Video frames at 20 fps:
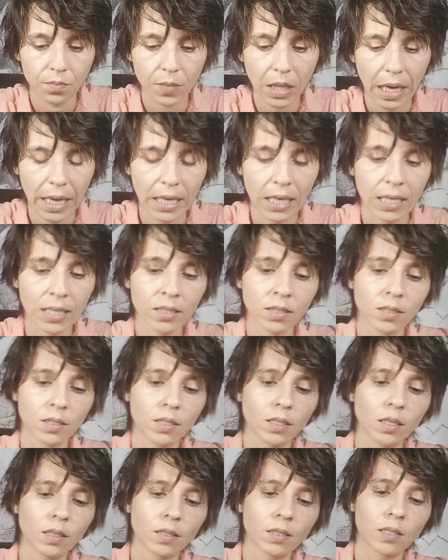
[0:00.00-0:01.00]
I kind of
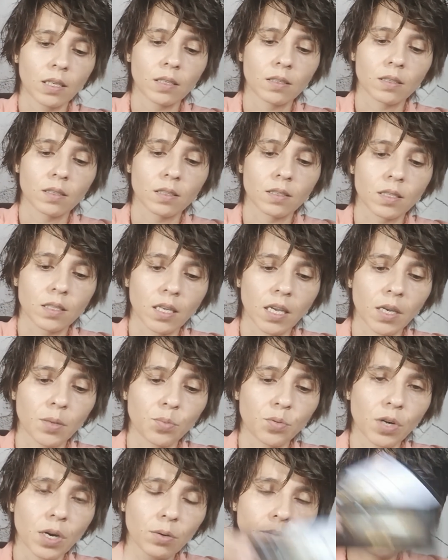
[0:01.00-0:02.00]
see this as an
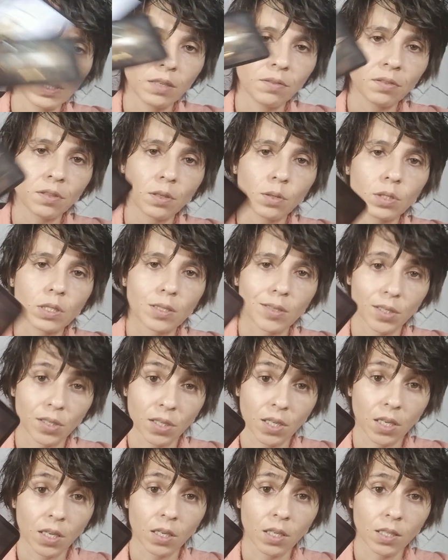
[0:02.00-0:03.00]
escape route, even though it's
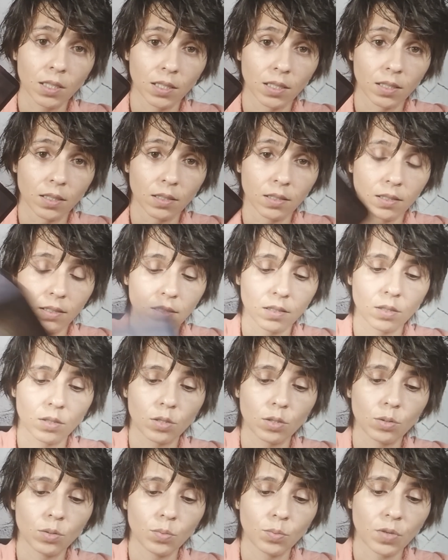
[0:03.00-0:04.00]
looking good. It's
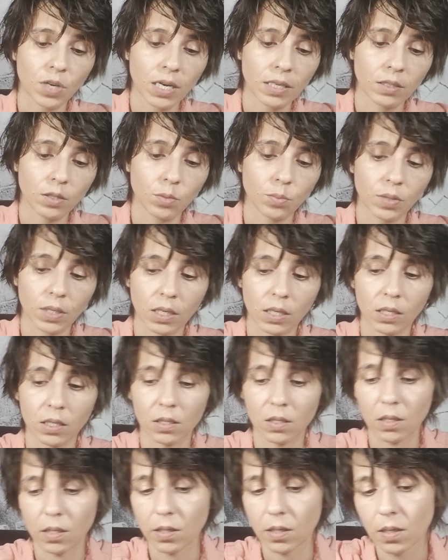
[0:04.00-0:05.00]
two brand new
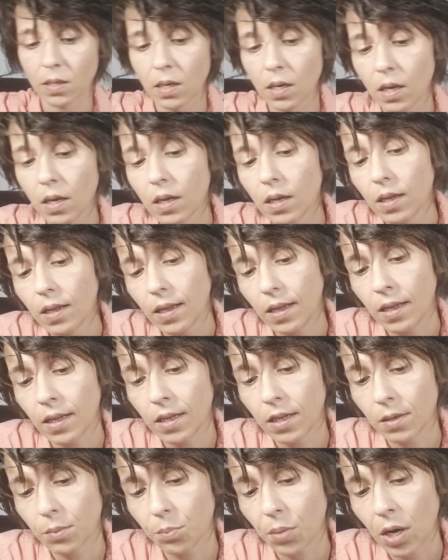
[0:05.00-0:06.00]
beginnings here,
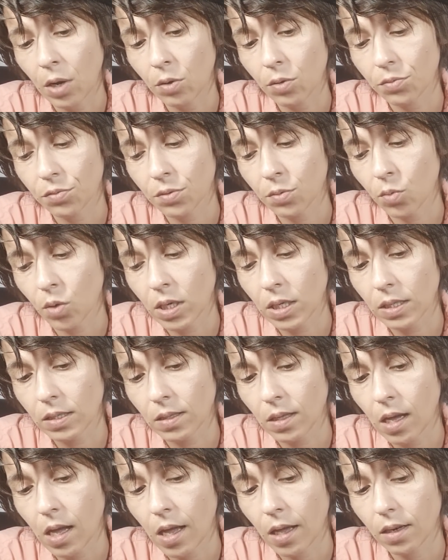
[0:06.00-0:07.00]
and powerful one at
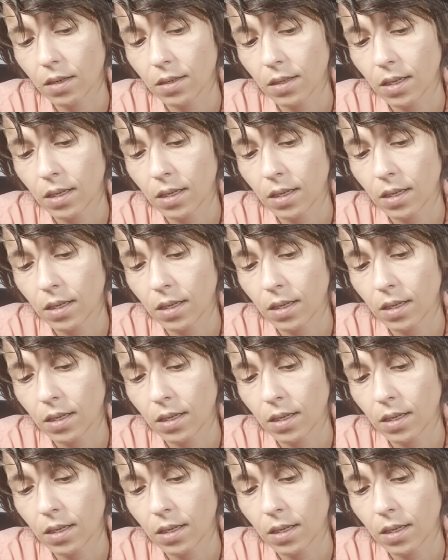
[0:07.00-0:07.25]
that.